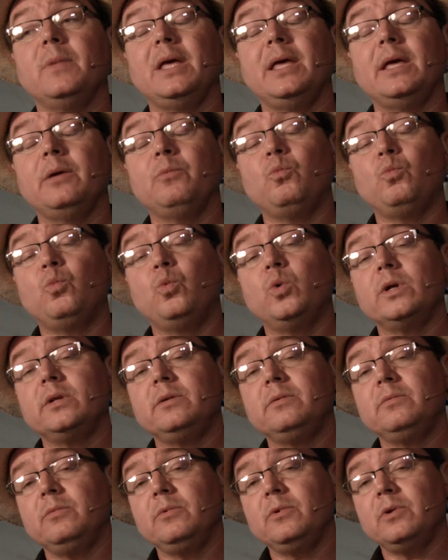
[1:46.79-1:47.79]
it
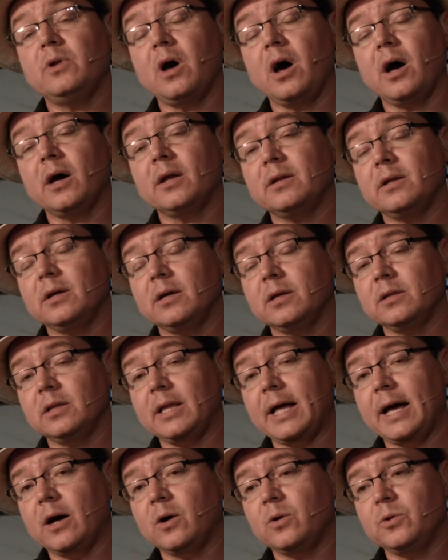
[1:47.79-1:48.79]
would not
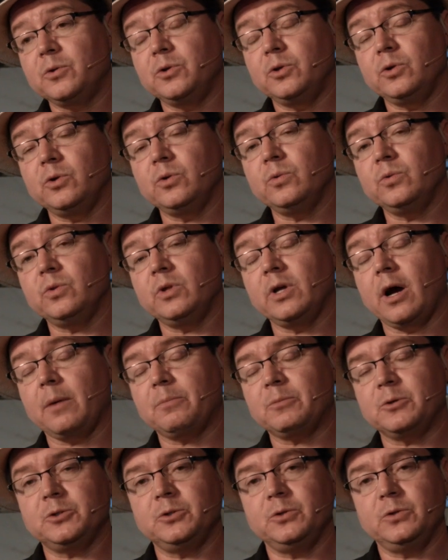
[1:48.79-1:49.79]
allow you the
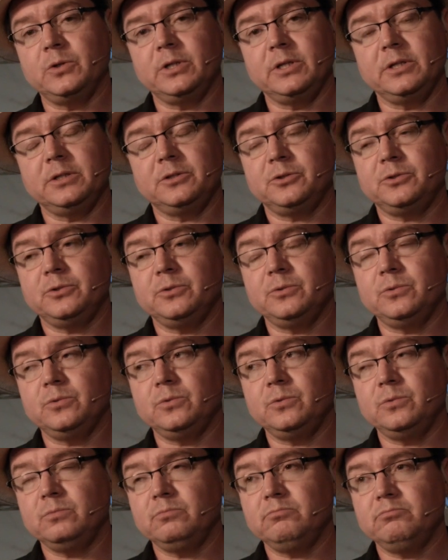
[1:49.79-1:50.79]
opportunity
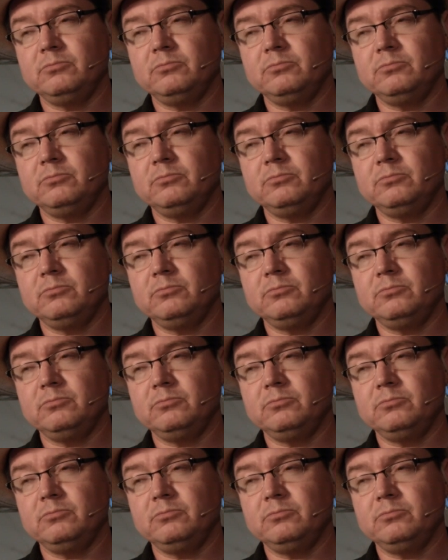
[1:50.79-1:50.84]
to